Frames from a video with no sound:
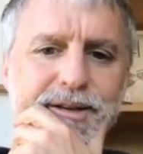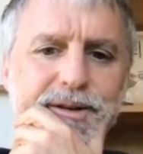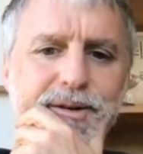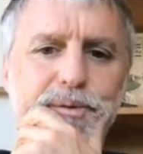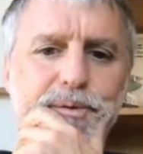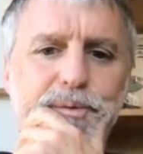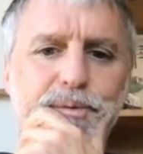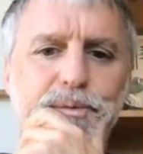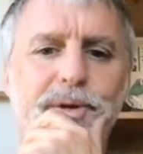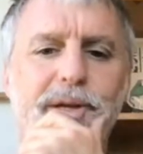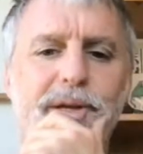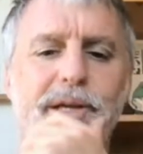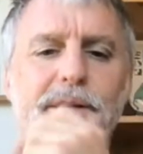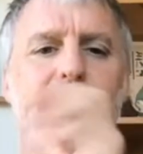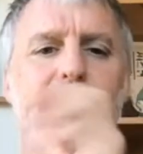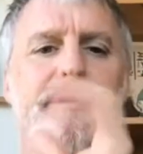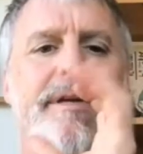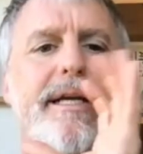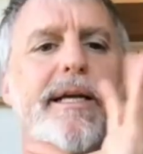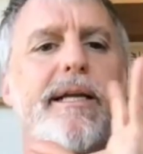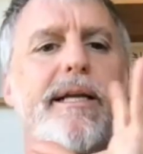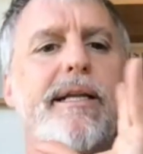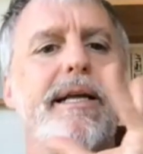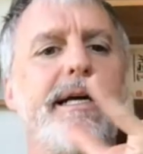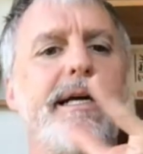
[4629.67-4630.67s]
we
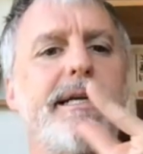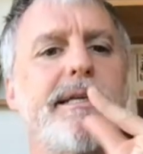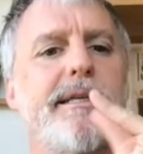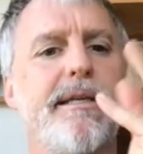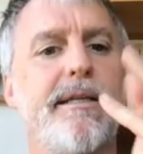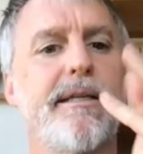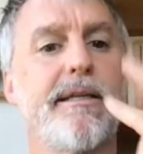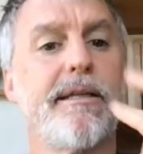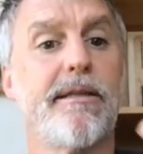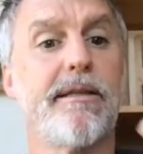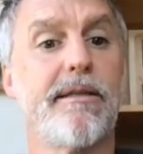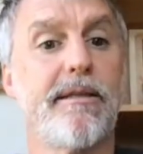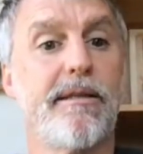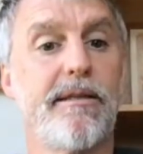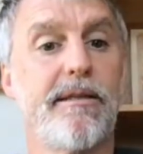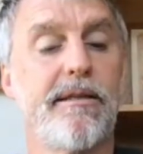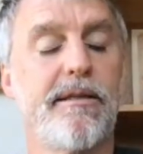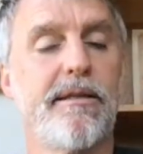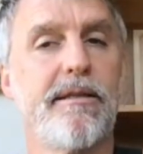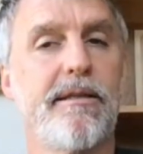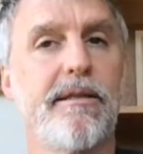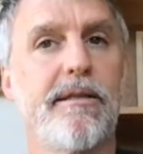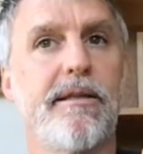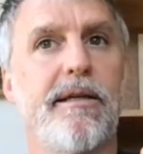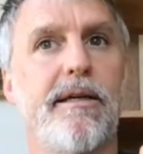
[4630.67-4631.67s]
reconnect to
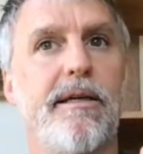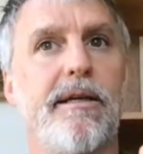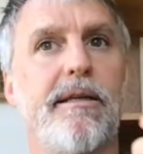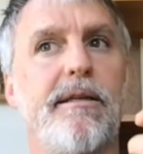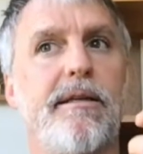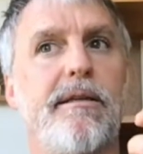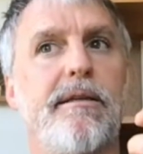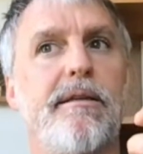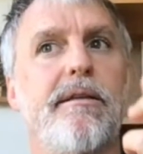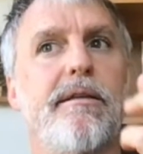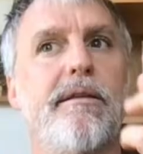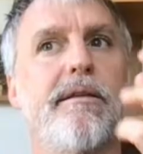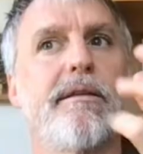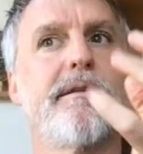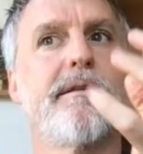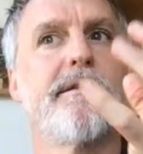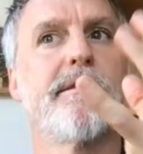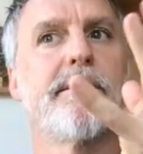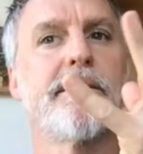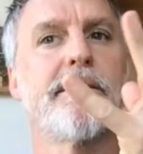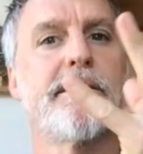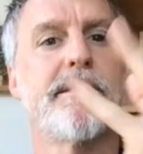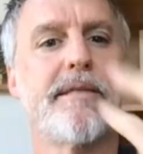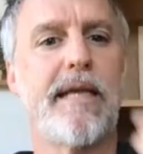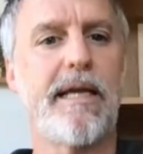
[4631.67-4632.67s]
like
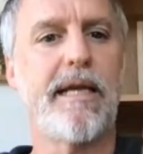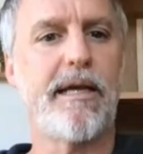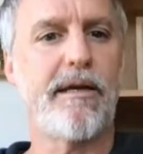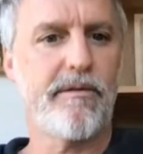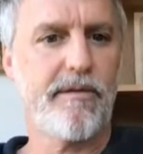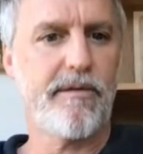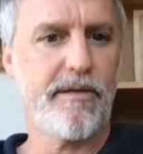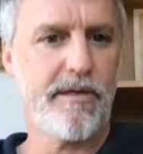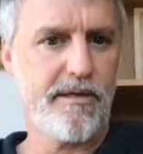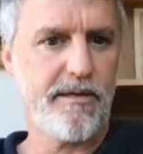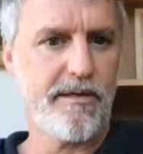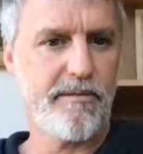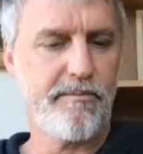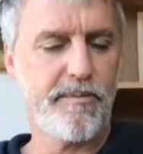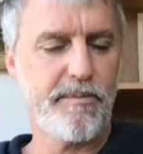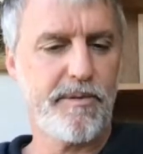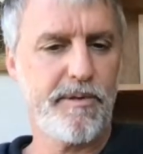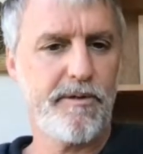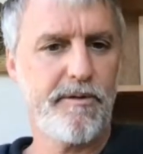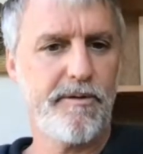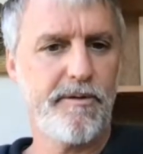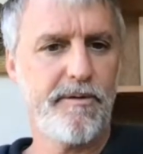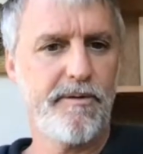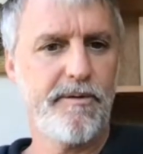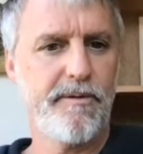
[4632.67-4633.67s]
sacred
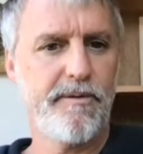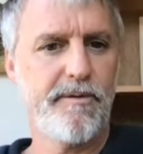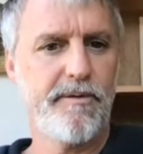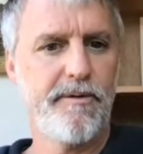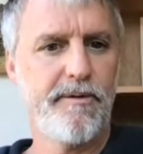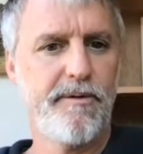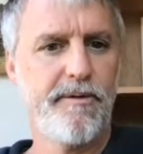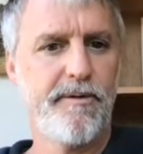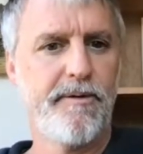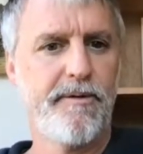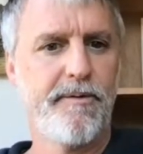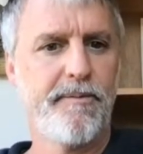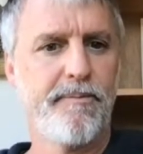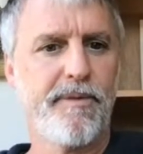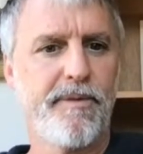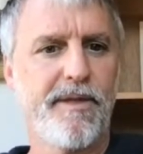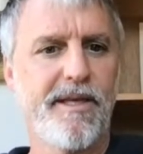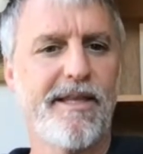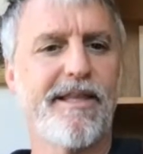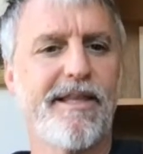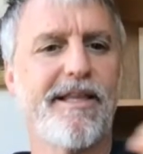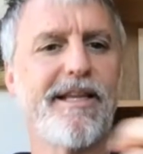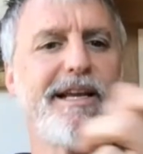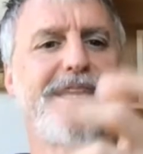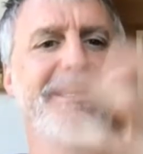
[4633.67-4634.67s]
number.
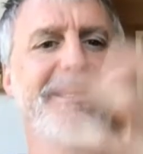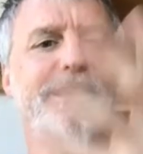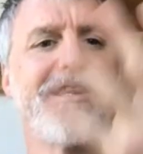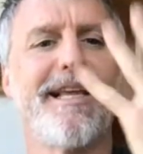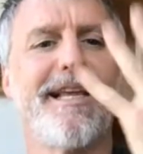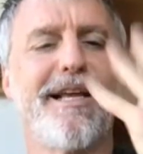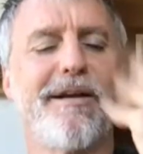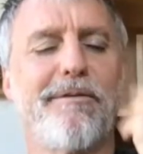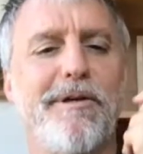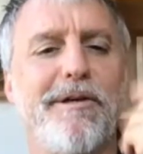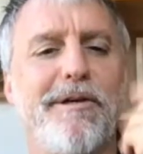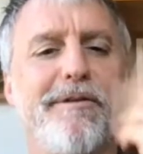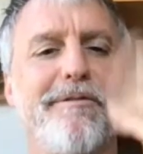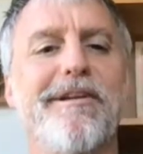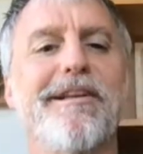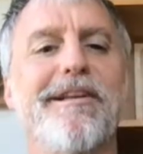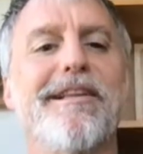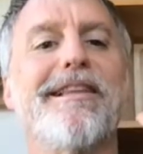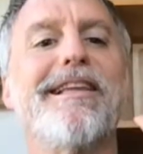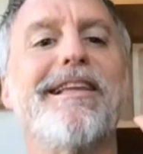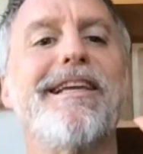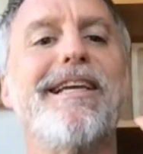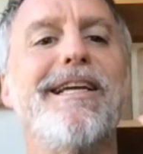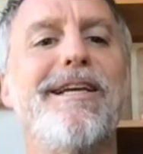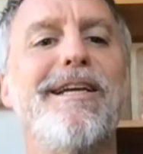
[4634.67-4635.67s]
And then I think we
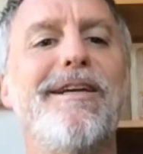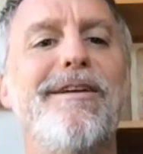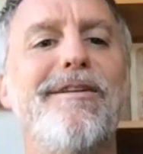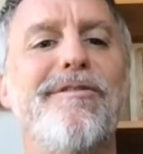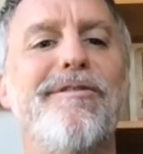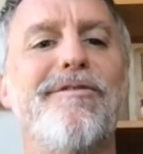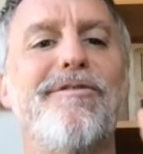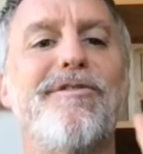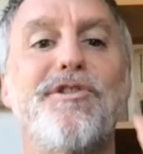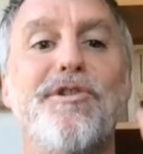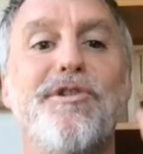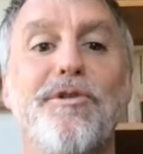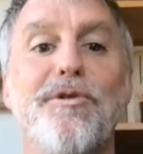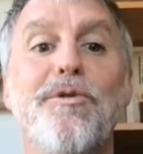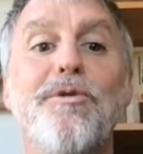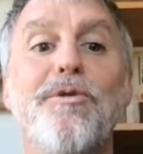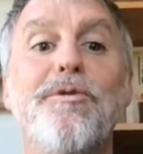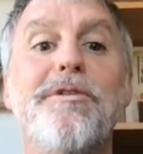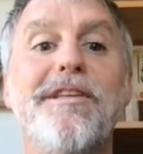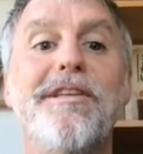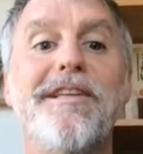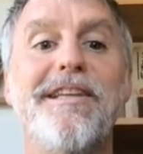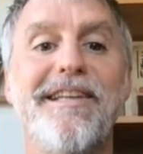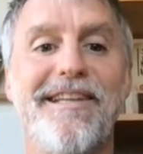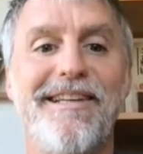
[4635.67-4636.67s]
relieve
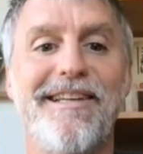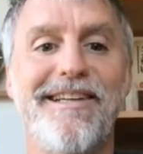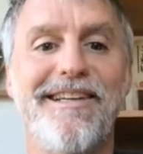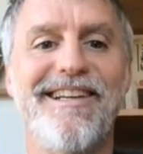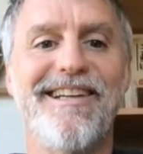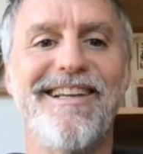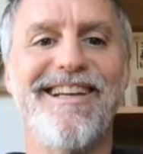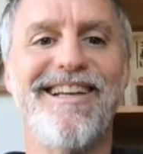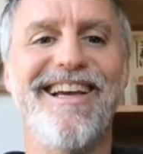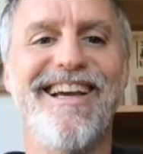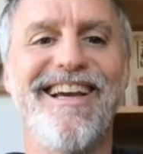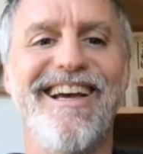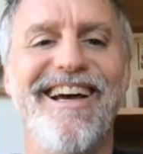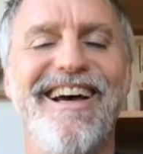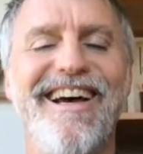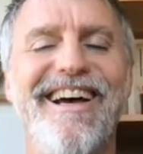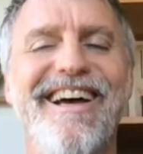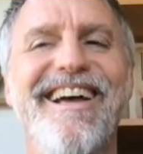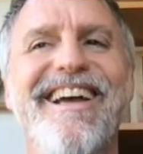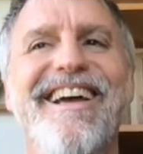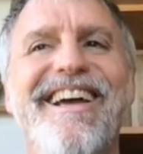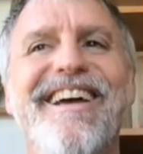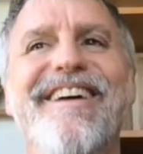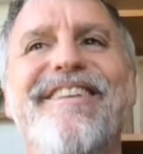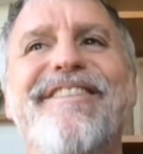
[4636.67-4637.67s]
Jehuti
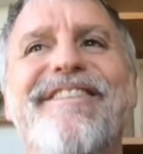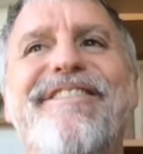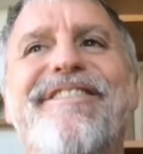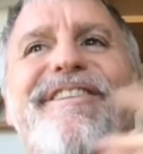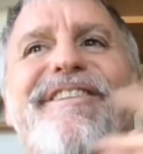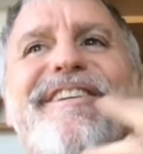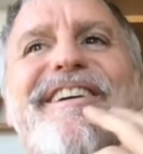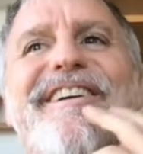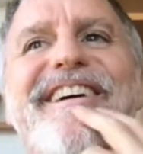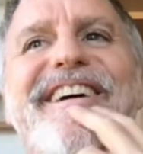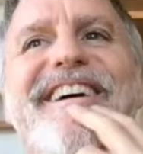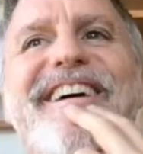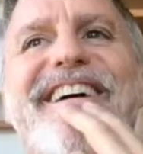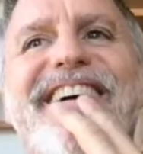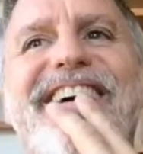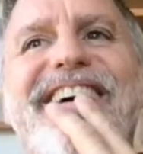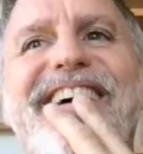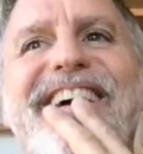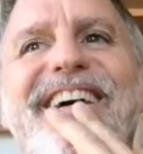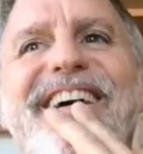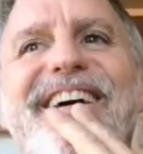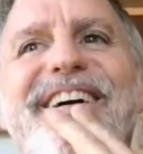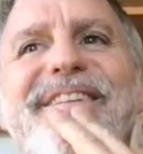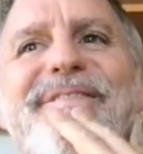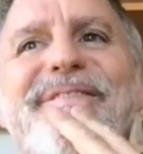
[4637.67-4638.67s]

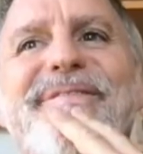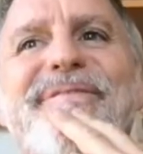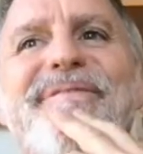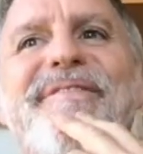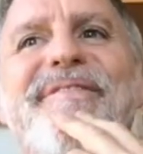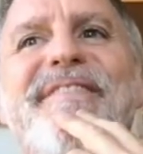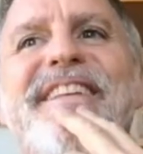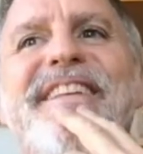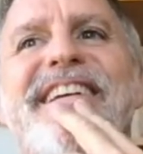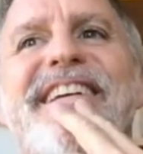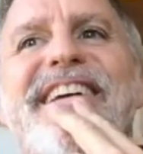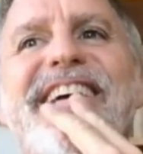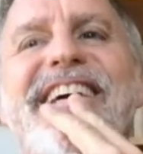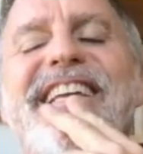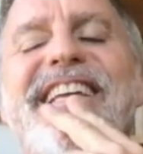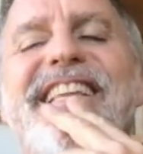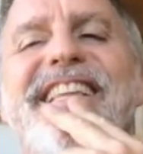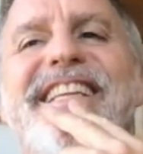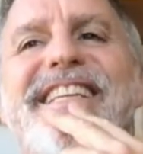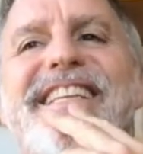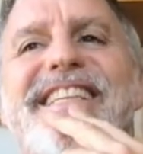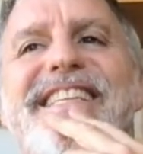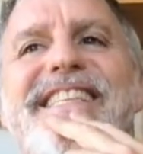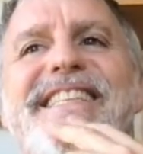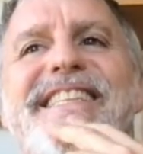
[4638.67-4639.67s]
for in
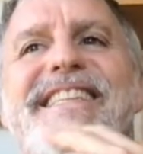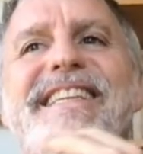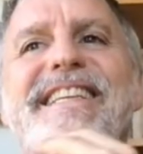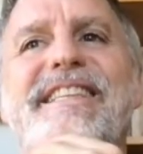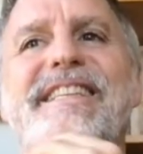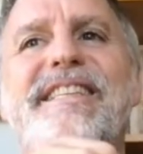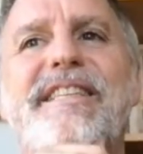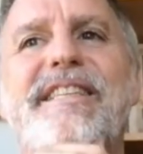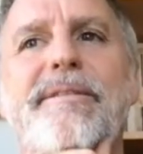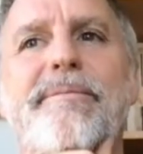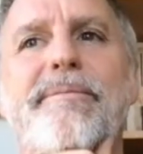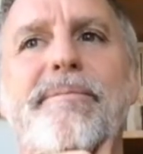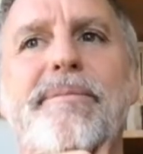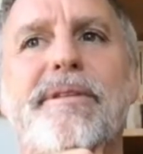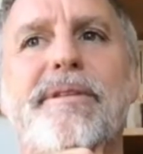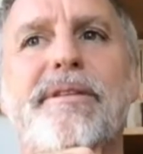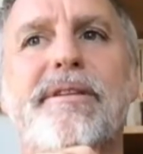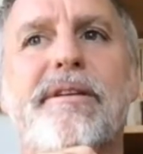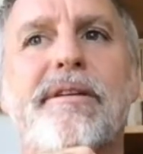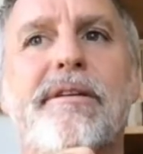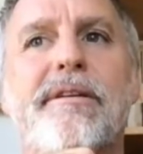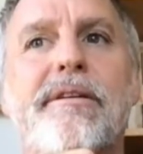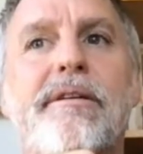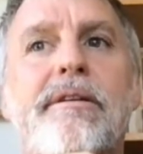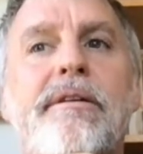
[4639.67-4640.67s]
these systems
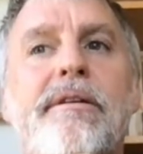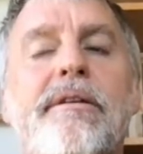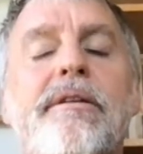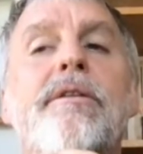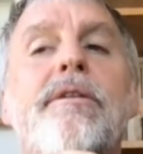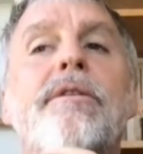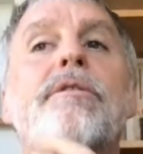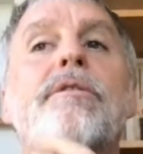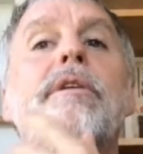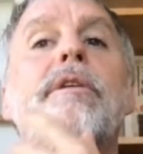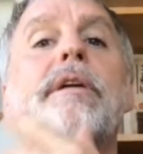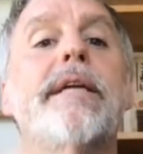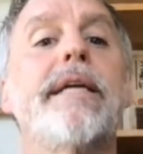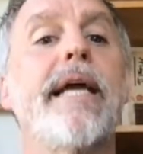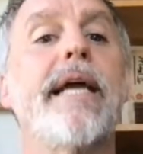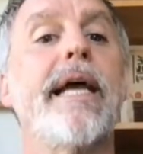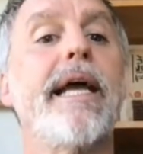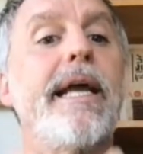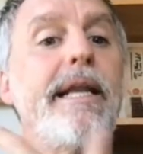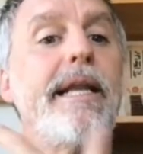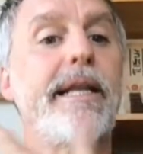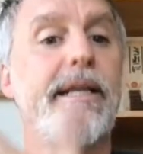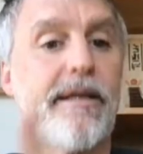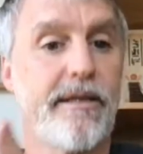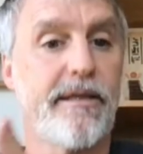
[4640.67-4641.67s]

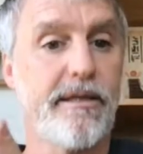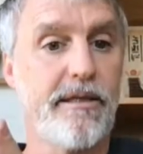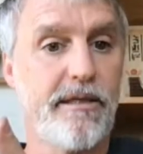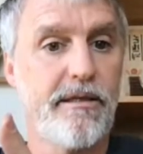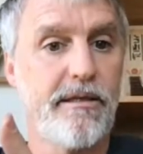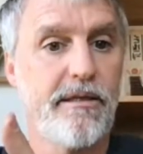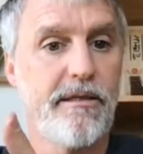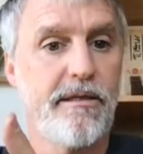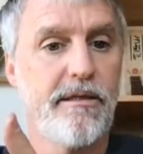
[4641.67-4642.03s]
created